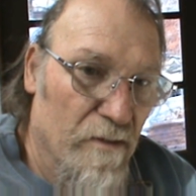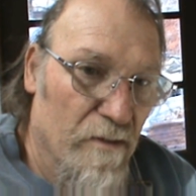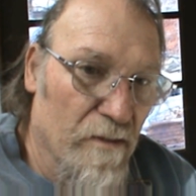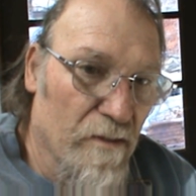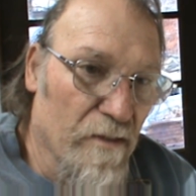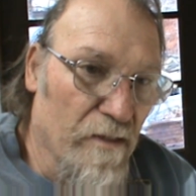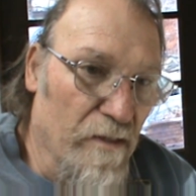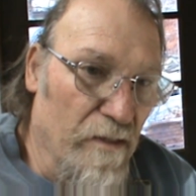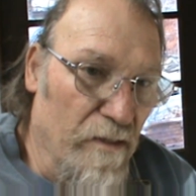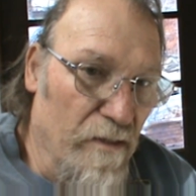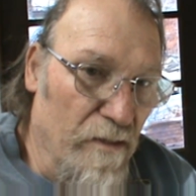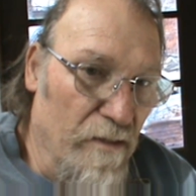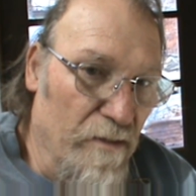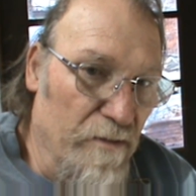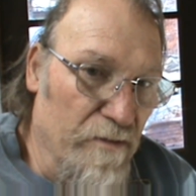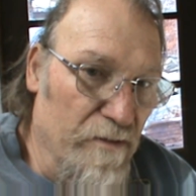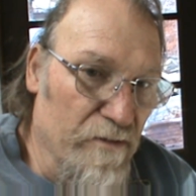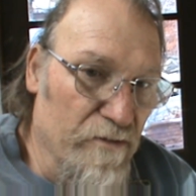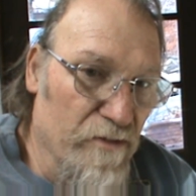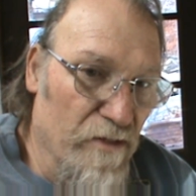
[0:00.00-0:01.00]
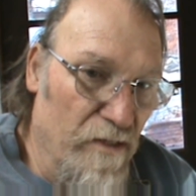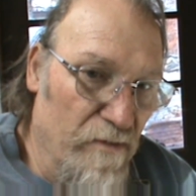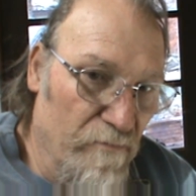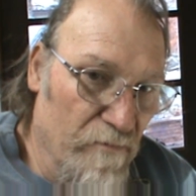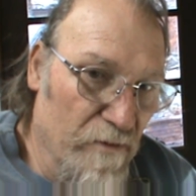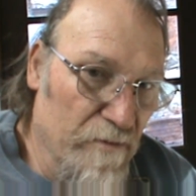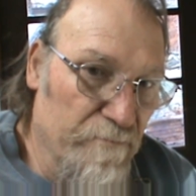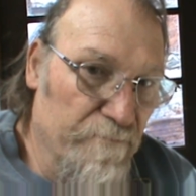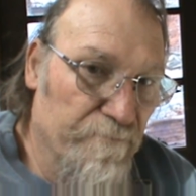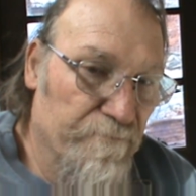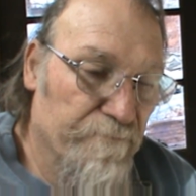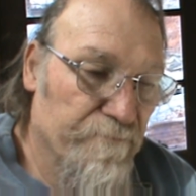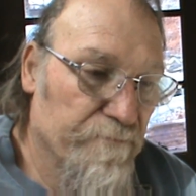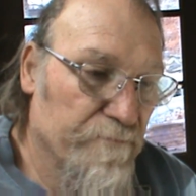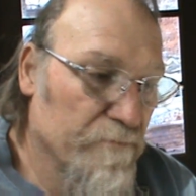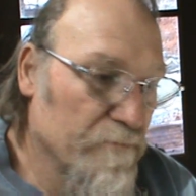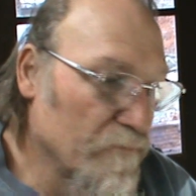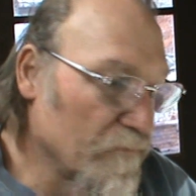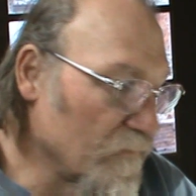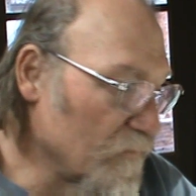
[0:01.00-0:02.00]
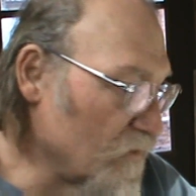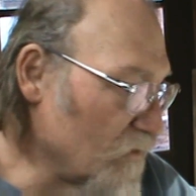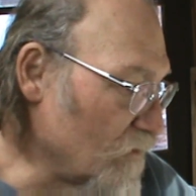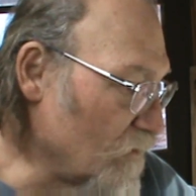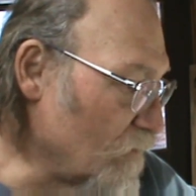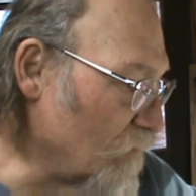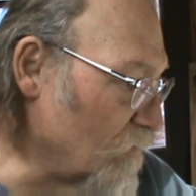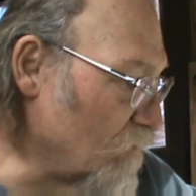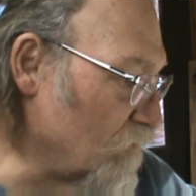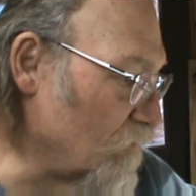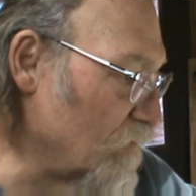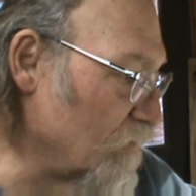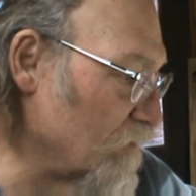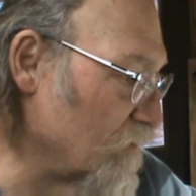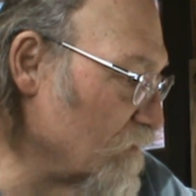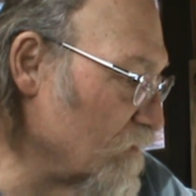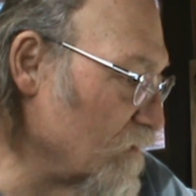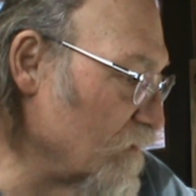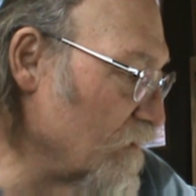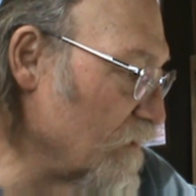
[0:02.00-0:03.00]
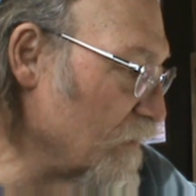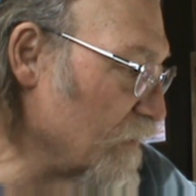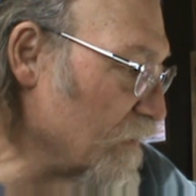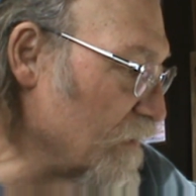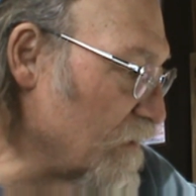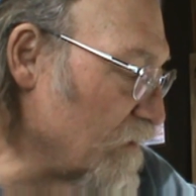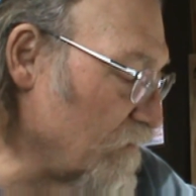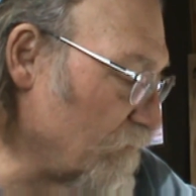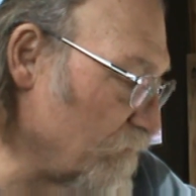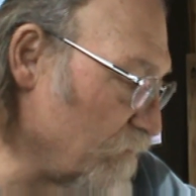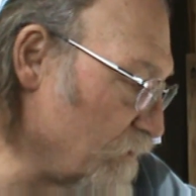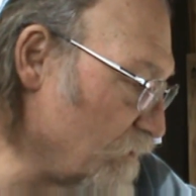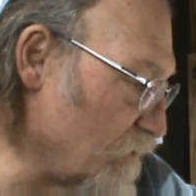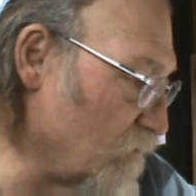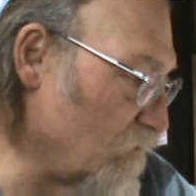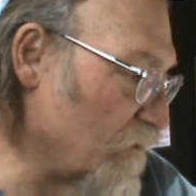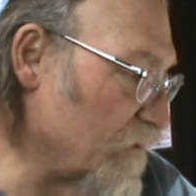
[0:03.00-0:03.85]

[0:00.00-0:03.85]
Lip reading: and this evening. So I don't know. I